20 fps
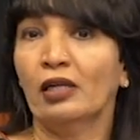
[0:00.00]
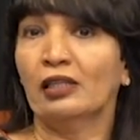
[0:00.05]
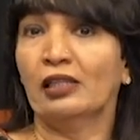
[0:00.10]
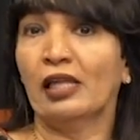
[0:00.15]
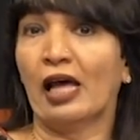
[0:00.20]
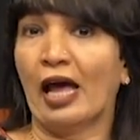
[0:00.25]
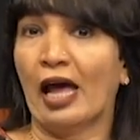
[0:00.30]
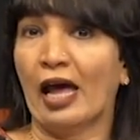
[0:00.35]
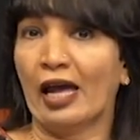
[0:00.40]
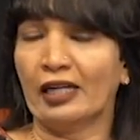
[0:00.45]

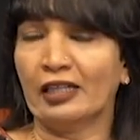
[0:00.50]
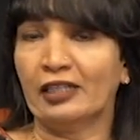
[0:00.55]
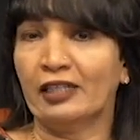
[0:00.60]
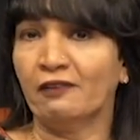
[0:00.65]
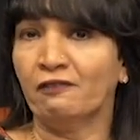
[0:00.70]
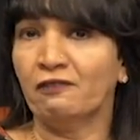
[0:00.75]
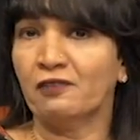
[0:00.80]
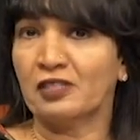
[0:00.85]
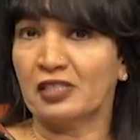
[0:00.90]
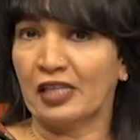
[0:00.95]
the
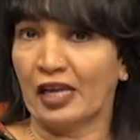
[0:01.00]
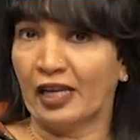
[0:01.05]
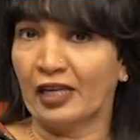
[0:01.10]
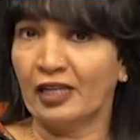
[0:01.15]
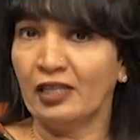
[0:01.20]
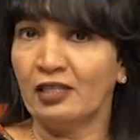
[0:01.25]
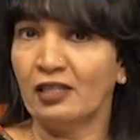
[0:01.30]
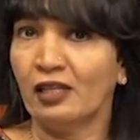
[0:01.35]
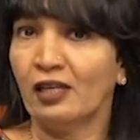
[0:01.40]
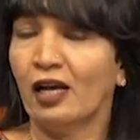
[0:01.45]
active
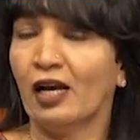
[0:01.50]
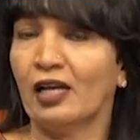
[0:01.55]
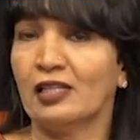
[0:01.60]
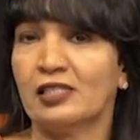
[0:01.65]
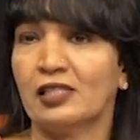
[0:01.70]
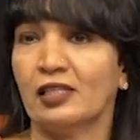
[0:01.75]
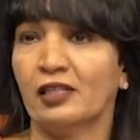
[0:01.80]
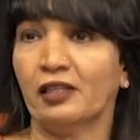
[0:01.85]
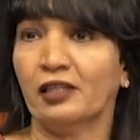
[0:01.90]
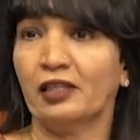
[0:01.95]
site
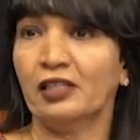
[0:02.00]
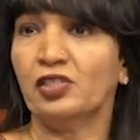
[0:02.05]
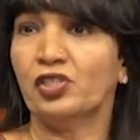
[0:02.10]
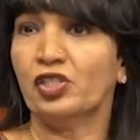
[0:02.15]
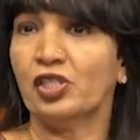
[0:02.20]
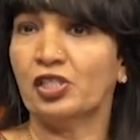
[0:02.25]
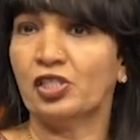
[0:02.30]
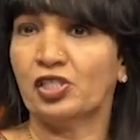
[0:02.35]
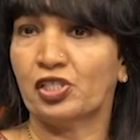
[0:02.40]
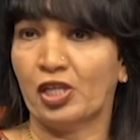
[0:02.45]
has a
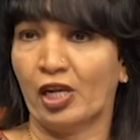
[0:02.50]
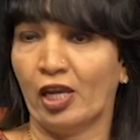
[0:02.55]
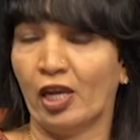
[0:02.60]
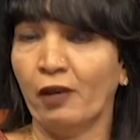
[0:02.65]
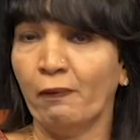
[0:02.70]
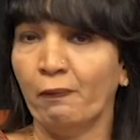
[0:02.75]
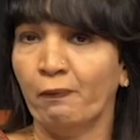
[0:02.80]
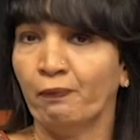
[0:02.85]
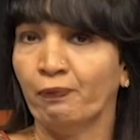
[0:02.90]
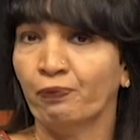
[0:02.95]
rigid
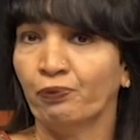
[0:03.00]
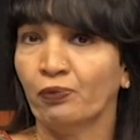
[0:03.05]
shape,